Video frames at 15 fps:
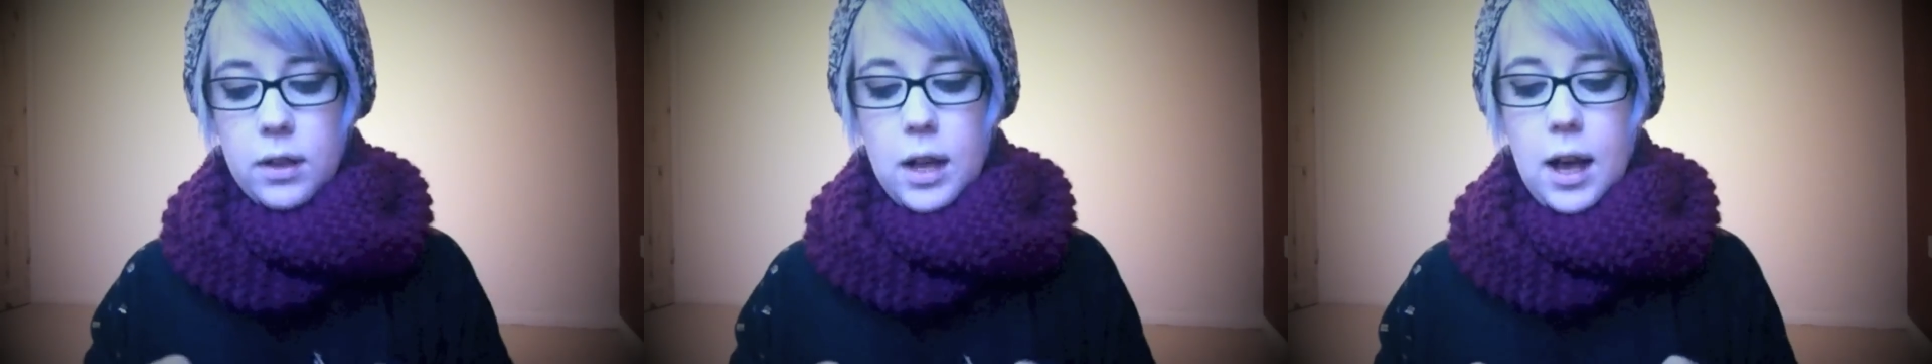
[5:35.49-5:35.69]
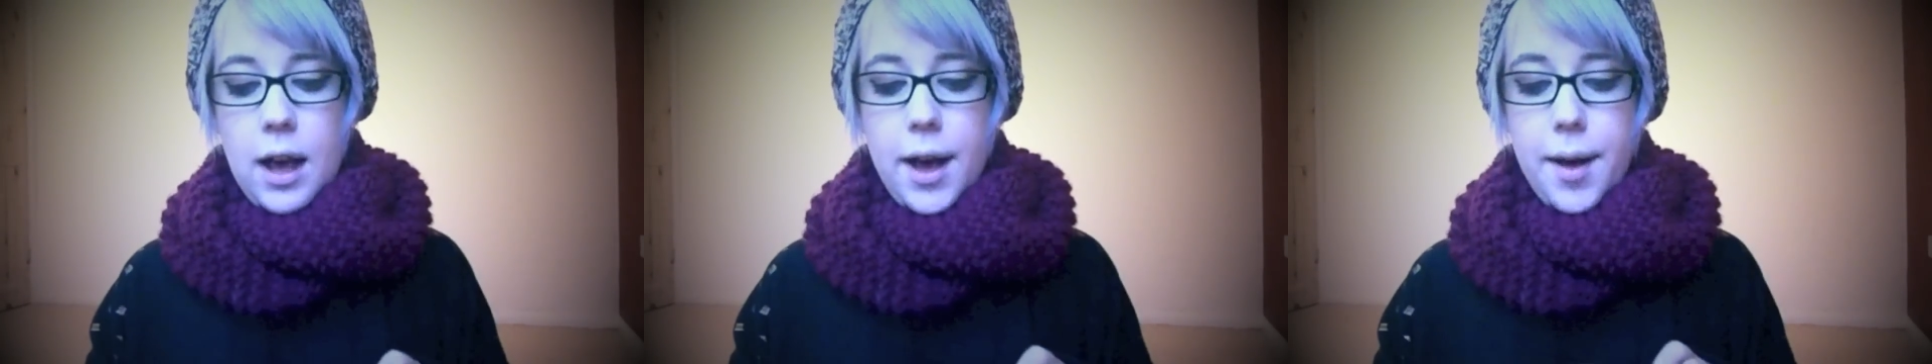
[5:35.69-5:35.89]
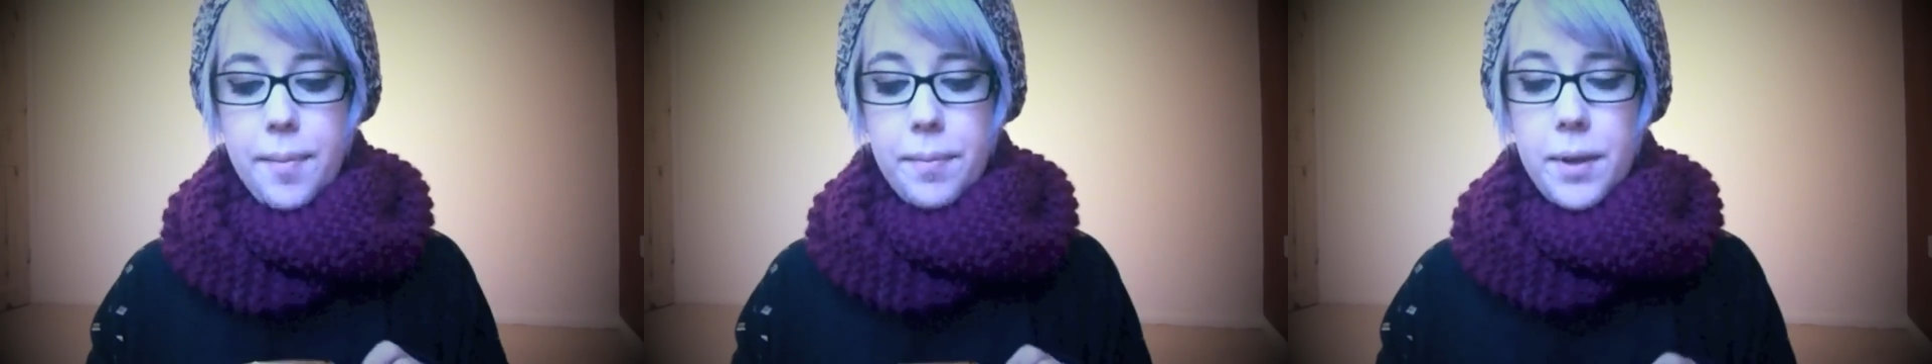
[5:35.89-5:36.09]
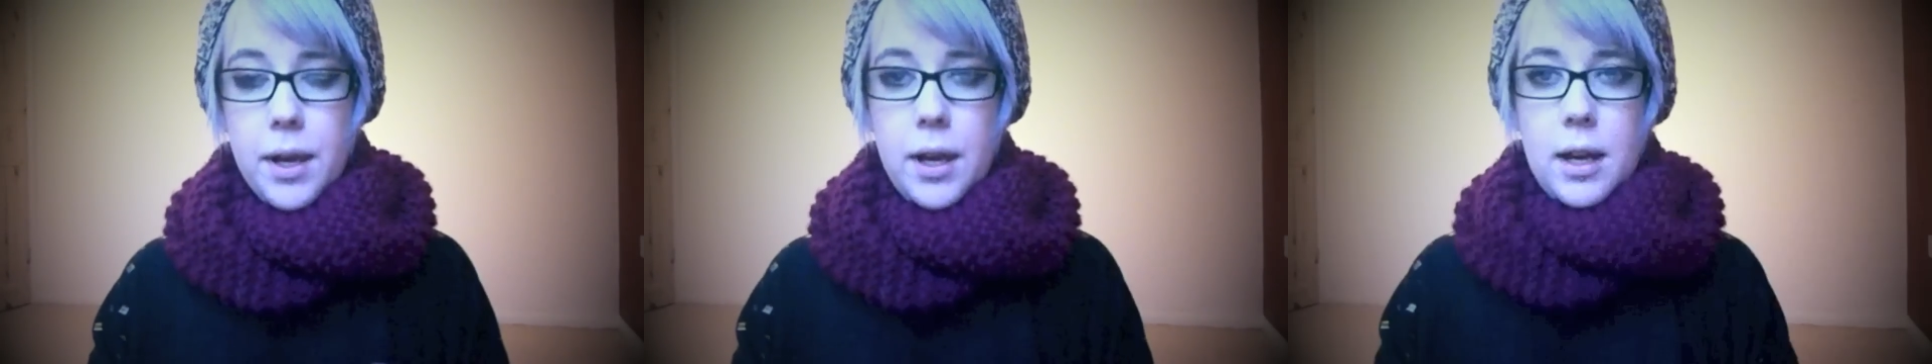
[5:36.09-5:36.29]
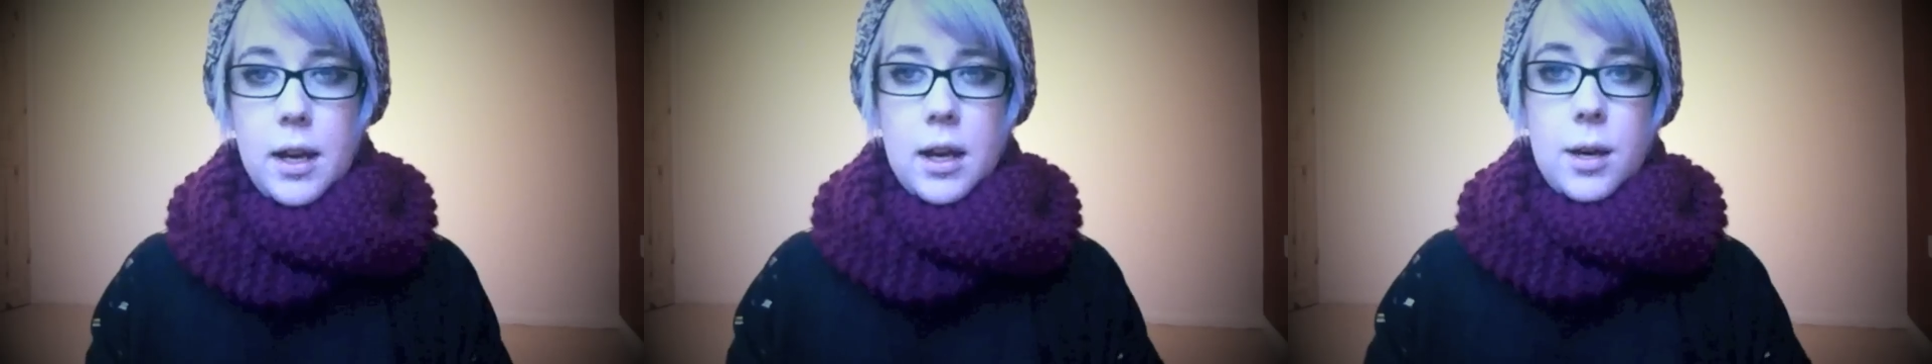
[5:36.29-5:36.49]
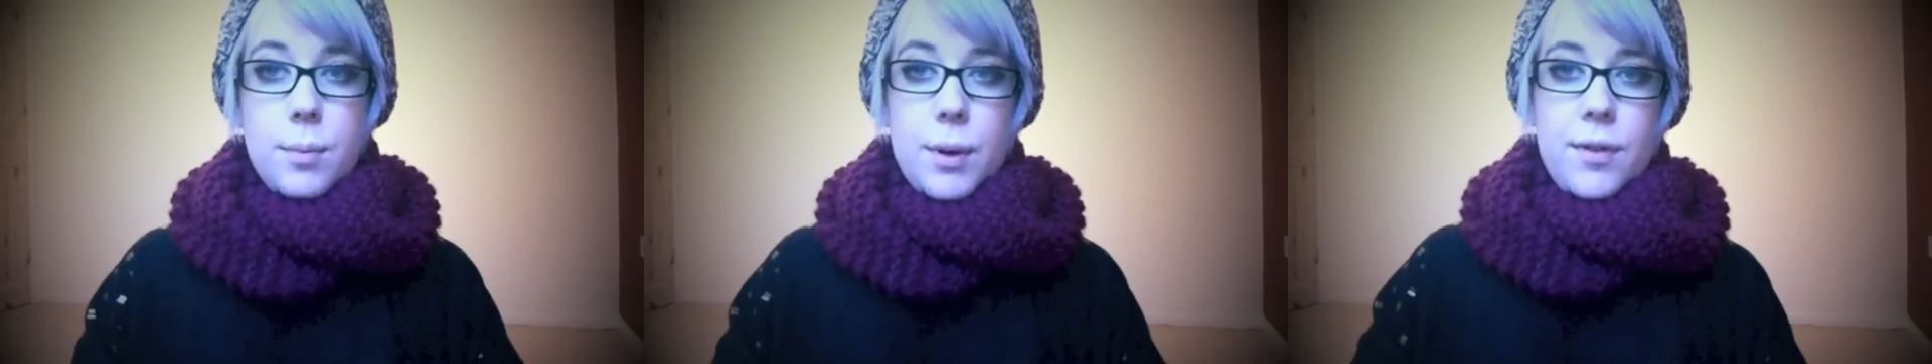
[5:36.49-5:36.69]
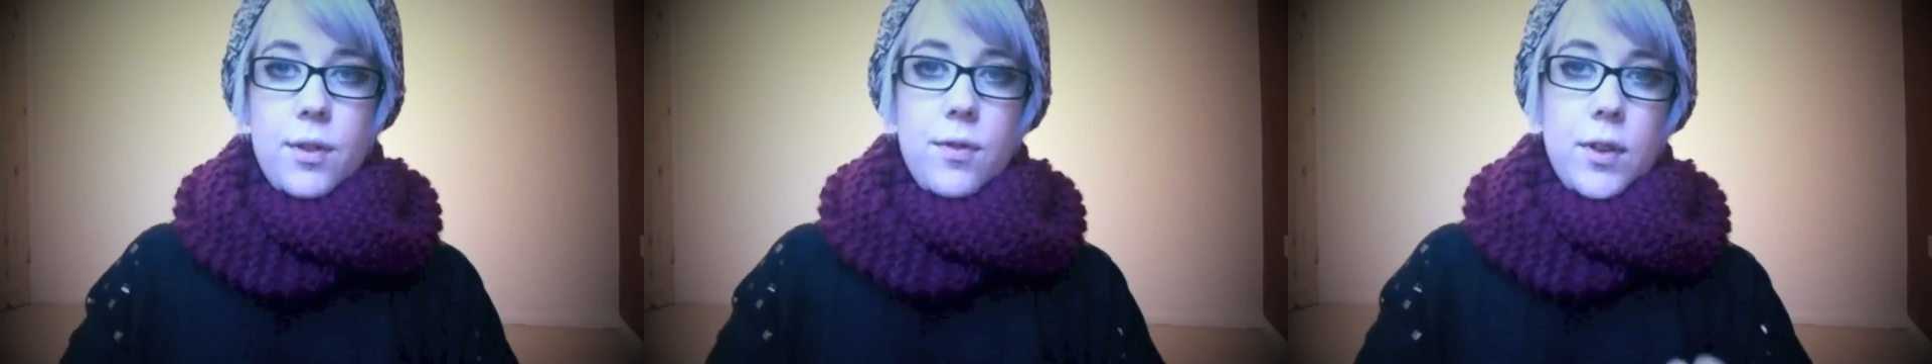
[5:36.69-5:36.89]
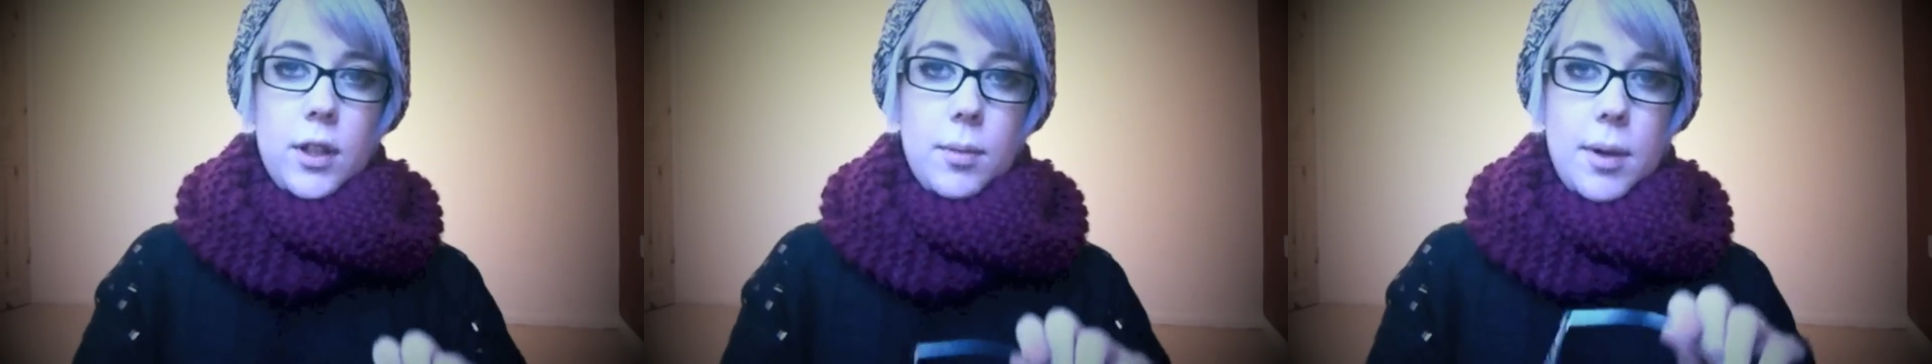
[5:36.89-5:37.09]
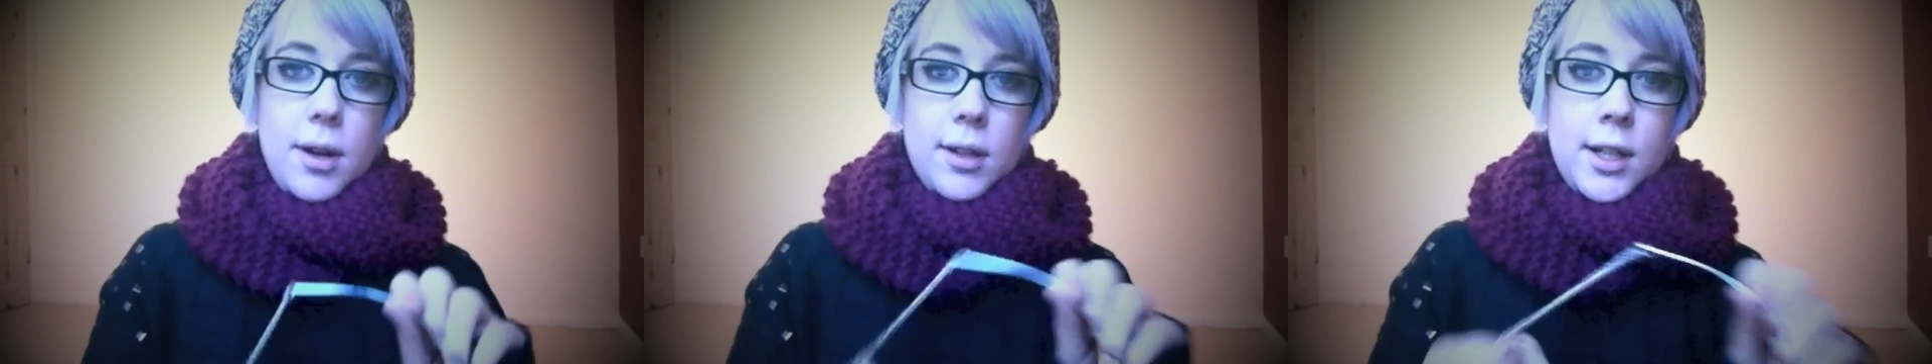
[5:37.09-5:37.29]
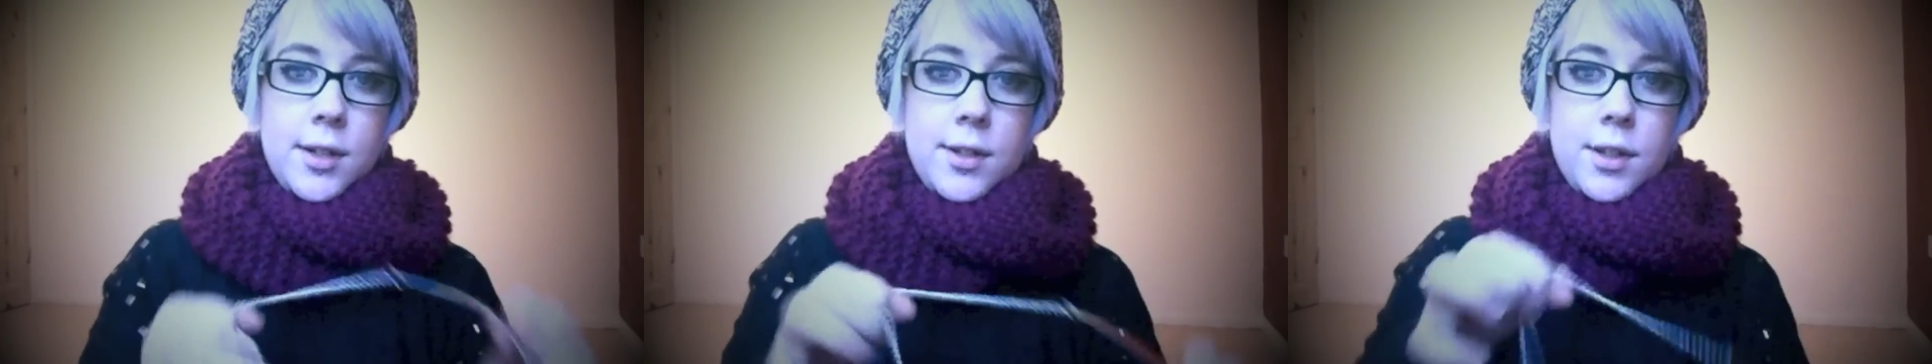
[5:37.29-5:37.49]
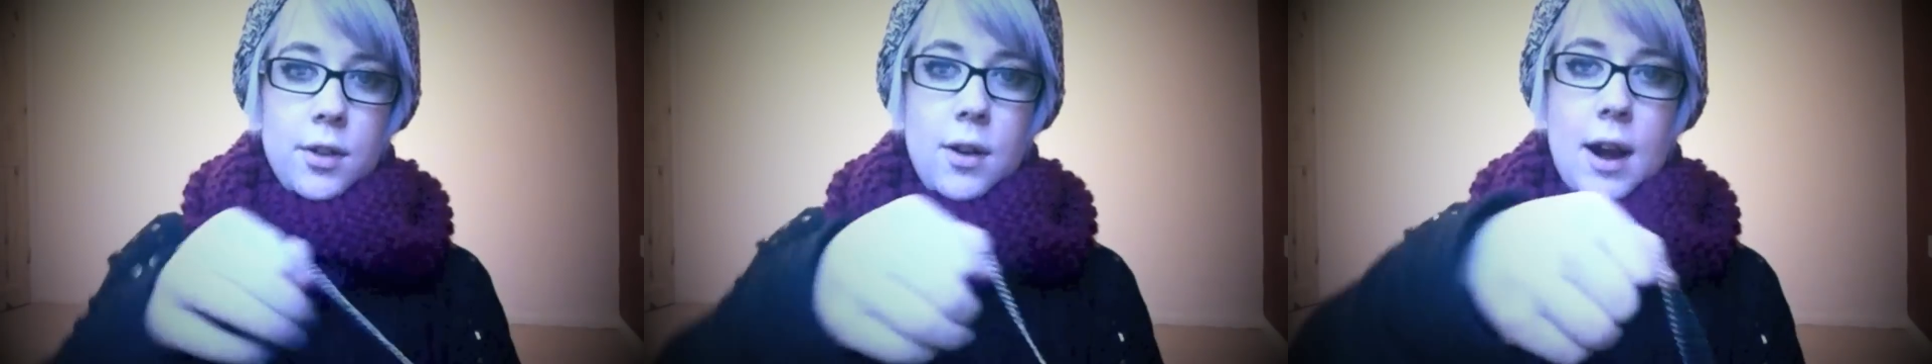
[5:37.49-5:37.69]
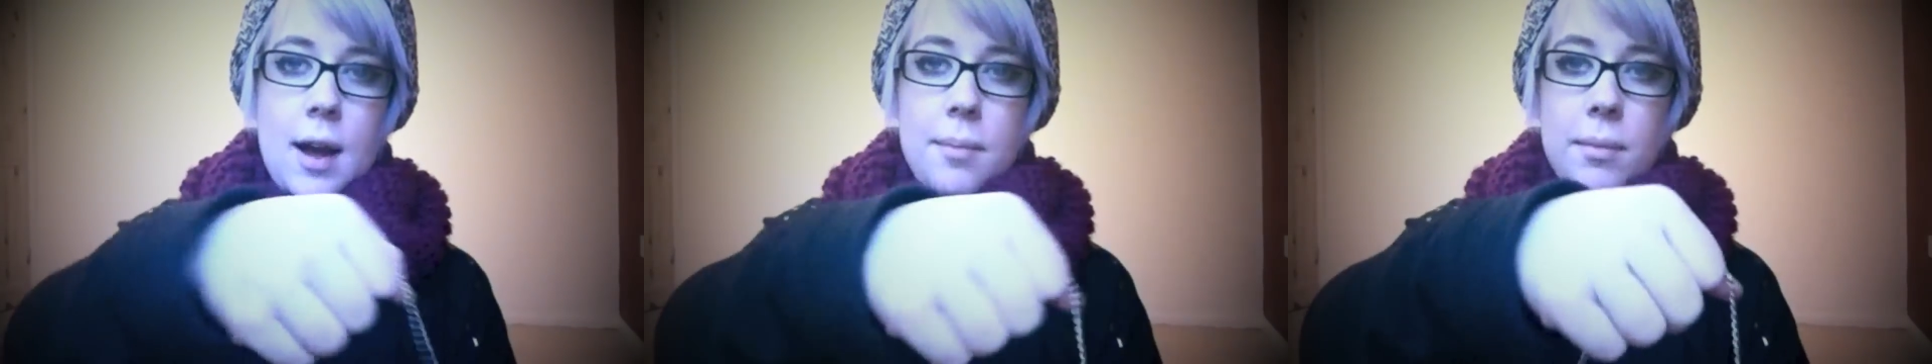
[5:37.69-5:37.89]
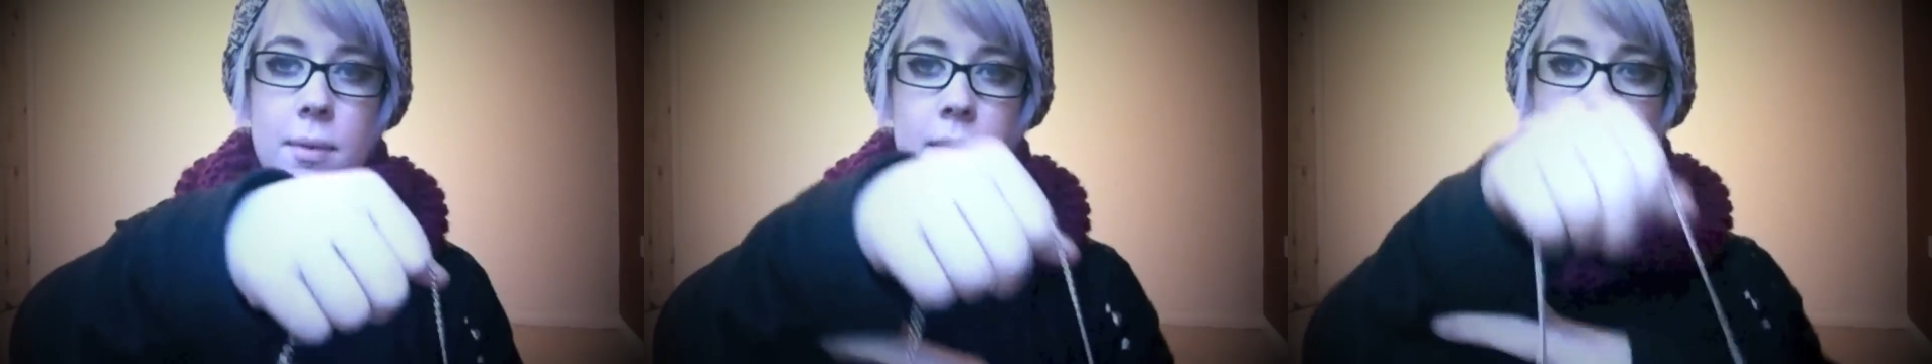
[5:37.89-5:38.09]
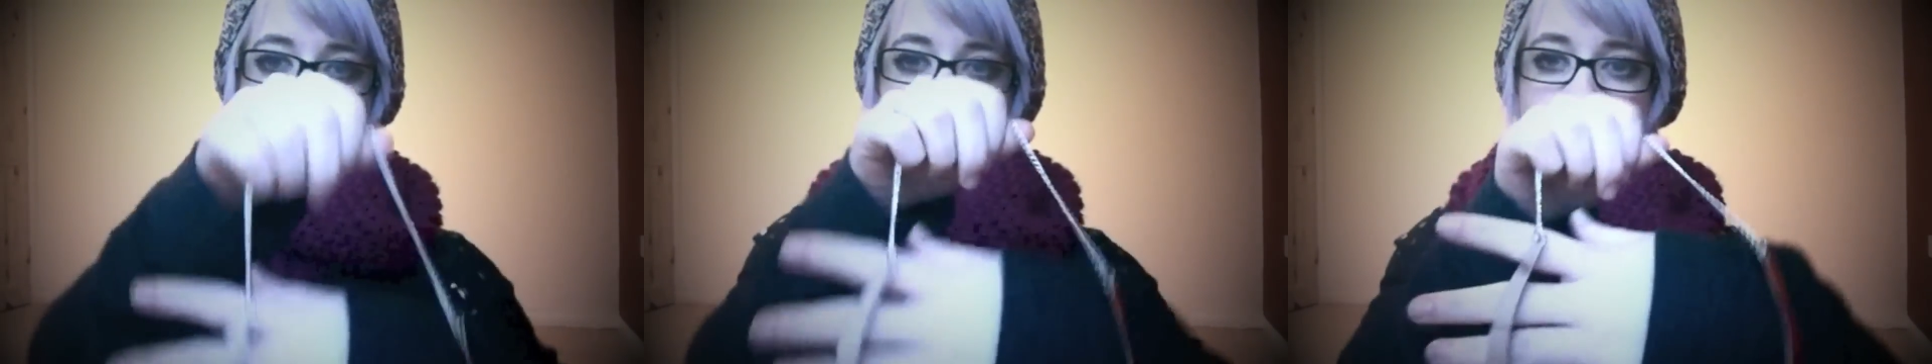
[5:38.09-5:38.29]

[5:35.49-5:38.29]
But if you follow me on Instagram,